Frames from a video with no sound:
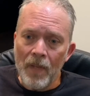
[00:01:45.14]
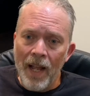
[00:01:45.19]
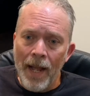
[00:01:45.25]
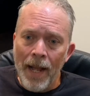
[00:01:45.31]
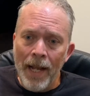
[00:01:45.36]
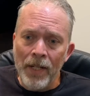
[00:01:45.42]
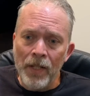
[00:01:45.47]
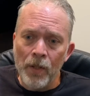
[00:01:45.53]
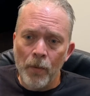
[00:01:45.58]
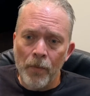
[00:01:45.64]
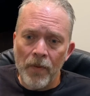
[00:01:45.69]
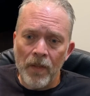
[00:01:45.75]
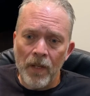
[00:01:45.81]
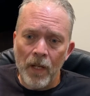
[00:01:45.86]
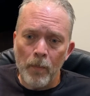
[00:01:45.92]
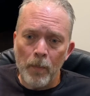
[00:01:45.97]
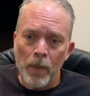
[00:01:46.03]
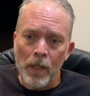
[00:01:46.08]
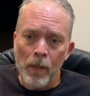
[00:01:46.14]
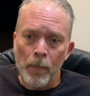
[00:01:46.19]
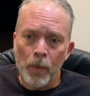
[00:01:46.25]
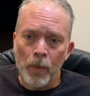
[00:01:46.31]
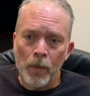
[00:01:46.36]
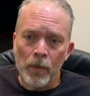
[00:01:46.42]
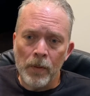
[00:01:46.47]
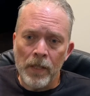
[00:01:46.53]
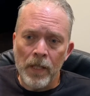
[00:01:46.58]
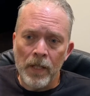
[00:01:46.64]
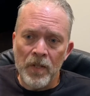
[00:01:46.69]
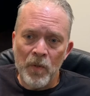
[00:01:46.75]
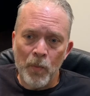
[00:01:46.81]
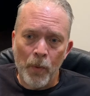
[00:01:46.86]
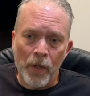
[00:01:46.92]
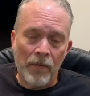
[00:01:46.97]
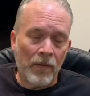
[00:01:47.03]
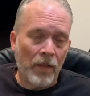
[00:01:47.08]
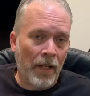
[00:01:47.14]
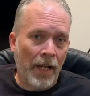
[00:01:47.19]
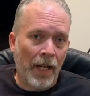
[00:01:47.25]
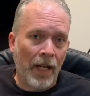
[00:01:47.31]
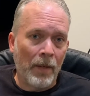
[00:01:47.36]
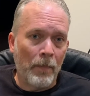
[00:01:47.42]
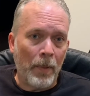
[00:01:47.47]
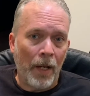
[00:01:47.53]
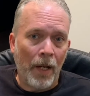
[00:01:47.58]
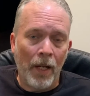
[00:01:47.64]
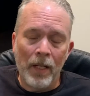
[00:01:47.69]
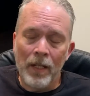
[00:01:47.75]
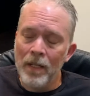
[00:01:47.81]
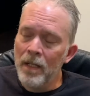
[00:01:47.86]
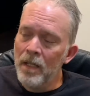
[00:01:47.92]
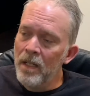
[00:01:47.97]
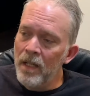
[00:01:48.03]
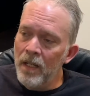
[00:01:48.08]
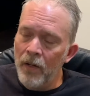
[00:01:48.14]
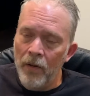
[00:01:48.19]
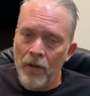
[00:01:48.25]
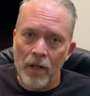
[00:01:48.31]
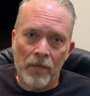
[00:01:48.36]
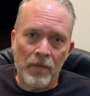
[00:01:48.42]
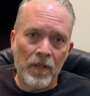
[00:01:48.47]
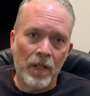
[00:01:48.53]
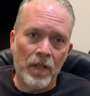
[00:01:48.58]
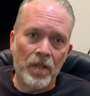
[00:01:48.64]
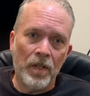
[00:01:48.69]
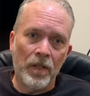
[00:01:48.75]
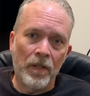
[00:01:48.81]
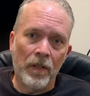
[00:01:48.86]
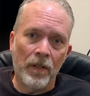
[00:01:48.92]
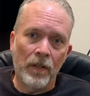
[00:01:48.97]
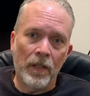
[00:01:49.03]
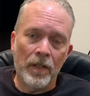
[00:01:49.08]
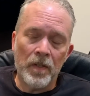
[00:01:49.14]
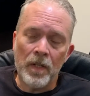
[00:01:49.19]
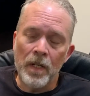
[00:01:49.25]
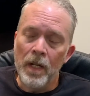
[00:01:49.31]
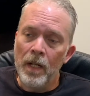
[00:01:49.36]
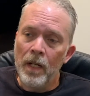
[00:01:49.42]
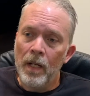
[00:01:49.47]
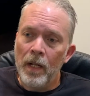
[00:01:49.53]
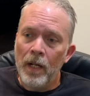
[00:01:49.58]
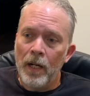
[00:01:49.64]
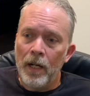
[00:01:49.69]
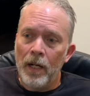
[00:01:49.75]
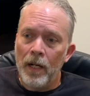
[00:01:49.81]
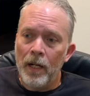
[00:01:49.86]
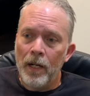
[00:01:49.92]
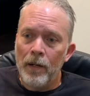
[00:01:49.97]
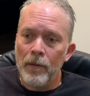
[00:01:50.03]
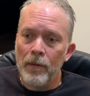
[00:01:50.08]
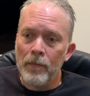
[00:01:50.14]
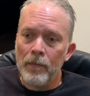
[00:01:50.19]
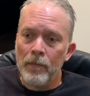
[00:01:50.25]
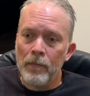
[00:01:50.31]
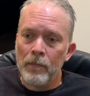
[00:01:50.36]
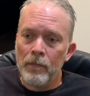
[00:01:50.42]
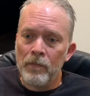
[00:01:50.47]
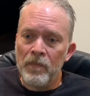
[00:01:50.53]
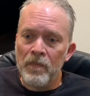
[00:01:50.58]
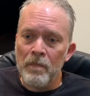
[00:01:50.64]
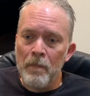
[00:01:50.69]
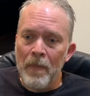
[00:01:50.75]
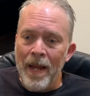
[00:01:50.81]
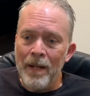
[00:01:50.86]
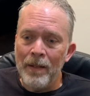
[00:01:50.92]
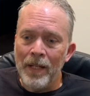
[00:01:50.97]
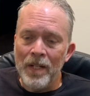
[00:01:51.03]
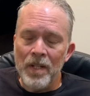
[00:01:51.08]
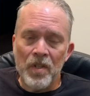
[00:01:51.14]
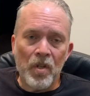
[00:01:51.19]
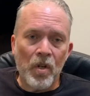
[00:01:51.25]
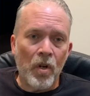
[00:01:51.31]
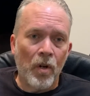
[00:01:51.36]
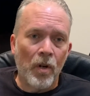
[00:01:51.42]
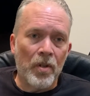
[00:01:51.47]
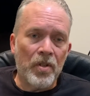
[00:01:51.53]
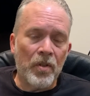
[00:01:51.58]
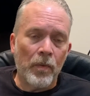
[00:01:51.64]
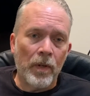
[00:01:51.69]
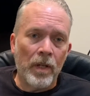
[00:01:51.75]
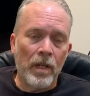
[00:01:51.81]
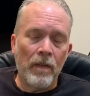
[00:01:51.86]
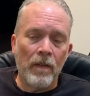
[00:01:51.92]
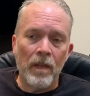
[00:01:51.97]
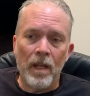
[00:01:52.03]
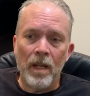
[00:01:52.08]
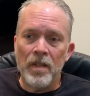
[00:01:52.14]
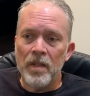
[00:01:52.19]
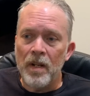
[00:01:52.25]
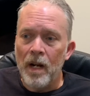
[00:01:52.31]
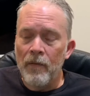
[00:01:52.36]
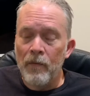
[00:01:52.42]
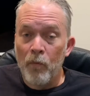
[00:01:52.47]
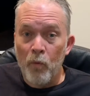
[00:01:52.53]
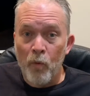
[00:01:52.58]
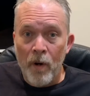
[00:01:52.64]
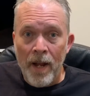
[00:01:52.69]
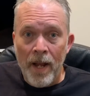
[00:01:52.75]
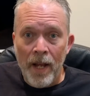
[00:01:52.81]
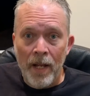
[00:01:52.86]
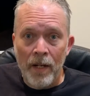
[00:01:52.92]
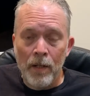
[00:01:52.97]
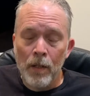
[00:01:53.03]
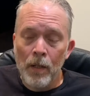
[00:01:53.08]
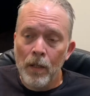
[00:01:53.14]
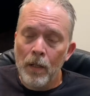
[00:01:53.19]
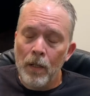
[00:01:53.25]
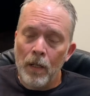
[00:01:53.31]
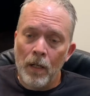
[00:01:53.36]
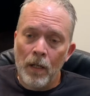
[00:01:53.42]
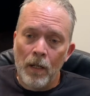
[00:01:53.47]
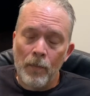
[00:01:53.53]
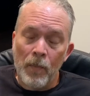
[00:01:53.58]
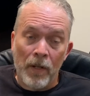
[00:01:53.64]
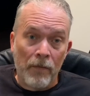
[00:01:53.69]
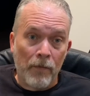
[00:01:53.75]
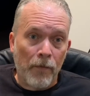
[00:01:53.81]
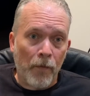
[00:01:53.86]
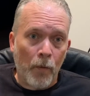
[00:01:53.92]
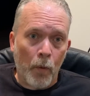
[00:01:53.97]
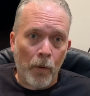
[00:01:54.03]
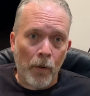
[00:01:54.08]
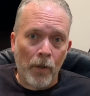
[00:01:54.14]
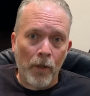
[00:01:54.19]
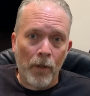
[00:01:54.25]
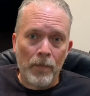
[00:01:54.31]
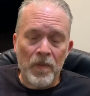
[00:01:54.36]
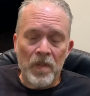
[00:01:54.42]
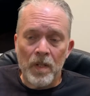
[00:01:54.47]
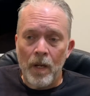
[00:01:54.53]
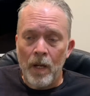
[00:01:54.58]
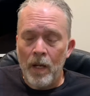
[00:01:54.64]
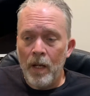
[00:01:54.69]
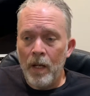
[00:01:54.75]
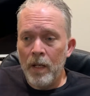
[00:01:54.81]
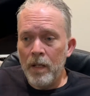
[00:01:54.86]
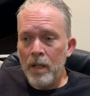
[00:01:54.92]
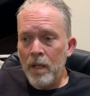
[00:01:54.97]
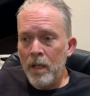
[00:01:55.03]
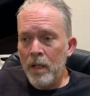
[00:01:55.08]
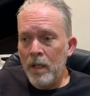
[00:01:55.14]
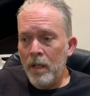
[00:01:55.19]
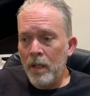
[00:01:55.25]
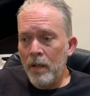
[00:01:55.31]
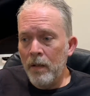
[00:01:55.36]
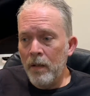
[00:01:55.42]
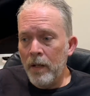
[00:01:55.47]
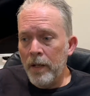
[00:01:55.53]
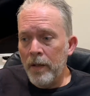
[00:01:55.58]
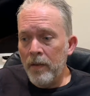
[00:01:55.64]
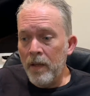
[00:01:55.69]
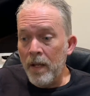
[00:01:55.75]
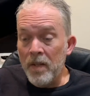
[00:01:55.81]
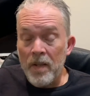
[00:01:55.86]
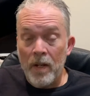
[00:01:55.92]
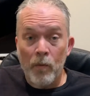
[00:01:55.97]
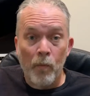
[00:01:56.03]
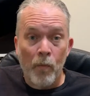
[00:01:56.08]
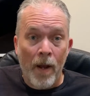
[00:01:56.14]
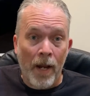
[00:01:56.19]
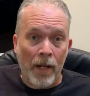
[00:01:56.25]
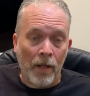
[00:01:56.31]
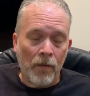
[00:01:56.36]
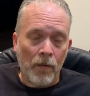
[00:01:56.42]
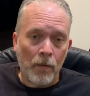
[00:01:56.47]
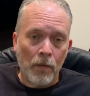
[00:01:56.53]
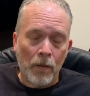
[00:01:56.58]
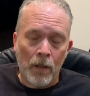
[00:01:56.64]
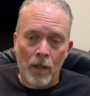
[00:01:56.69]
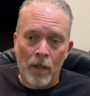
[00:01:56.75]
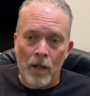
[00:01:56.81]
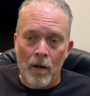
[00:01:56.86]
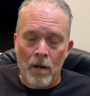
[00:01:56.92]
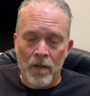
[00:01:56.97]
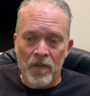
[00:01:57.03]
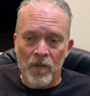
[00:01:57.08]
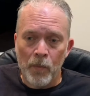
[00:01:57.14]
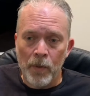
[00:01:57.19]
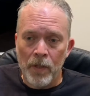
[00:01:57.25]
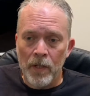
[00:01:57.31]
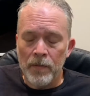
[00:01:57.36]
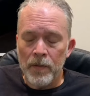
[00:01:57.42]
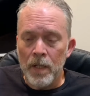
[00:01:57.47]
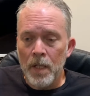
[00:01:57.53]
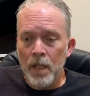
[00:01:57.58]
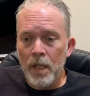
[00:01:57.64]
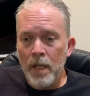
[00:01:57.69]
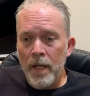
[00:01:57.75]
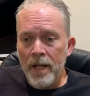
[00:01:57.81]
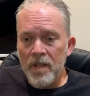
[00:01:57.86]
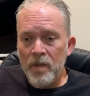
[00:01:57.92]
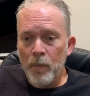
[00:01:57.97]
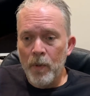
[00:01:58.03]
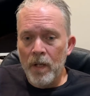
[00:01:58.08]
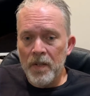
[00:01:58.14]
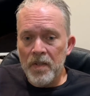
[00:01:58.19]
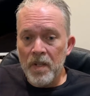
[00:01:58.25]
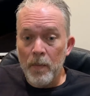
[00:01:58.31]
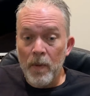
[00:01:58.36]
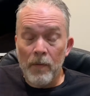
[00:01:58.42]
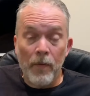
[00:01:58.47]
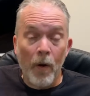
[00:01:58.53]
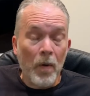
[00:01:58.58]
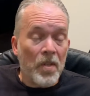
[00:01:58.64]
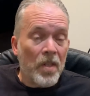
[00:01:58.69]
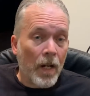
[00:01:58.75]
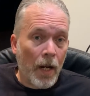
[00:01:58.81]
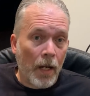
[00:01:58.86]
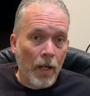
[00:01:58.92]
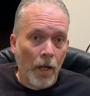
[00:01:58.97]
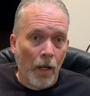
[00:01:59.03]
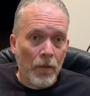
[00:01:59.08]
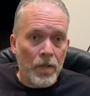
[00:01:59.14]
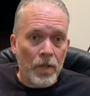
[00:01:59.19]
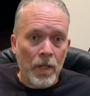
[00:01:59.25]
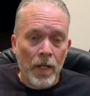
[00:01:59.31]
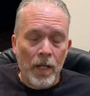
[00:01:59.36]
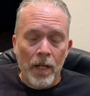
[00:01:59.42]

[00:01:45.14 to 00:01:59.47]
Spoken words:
I don't think people in Zwift land pay near enough attention to this. Mainly just cursory things that I've read in forums and in things like Reddit on Zwift, as well as some of the folks that I coach.